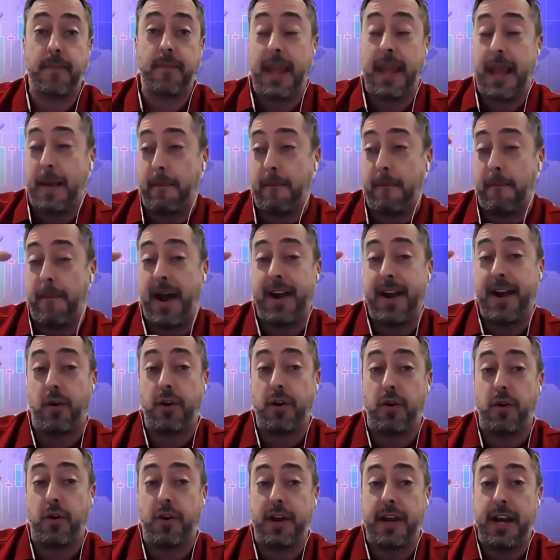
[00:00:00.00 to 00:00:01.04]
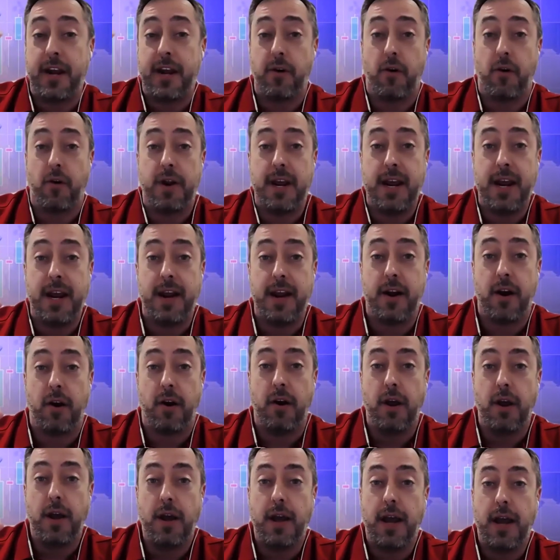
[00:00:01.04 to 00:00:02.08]
It might only go to here or
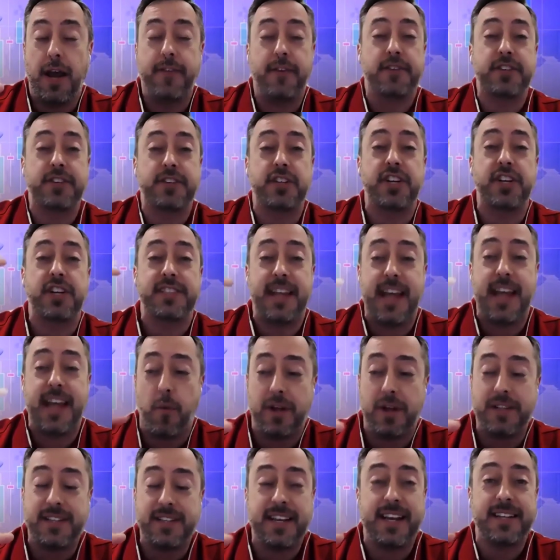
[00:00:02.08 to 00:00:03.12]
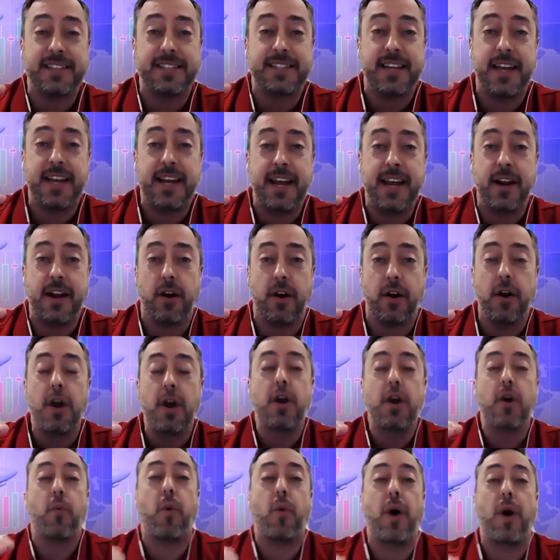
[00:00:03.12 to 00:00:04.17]
here. And they're suggesting, hey, once it gets to here,
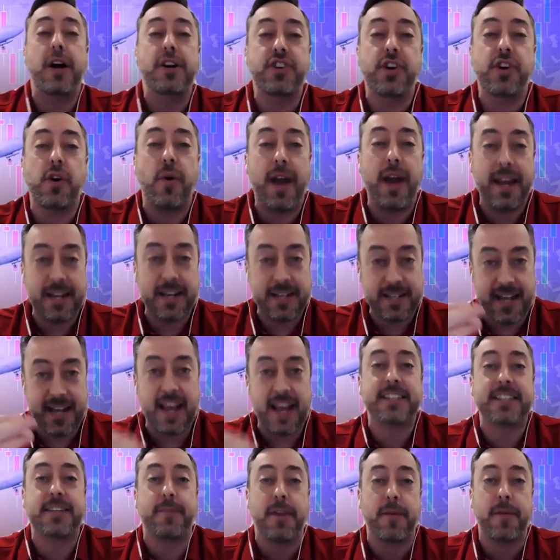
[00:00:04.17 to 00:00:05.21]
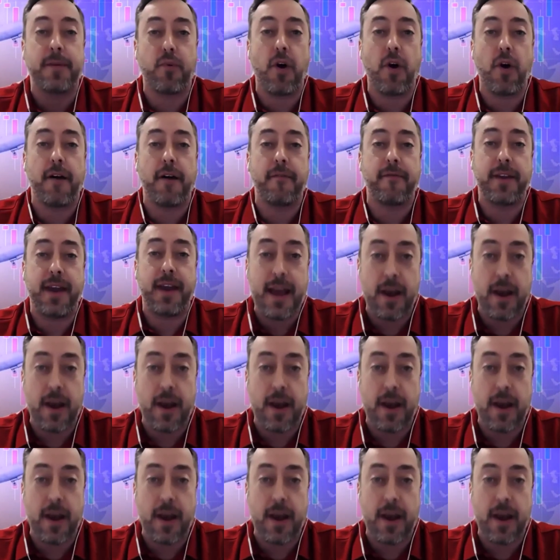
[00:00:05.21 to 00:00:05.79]
why don't you go ahead and take some of the profit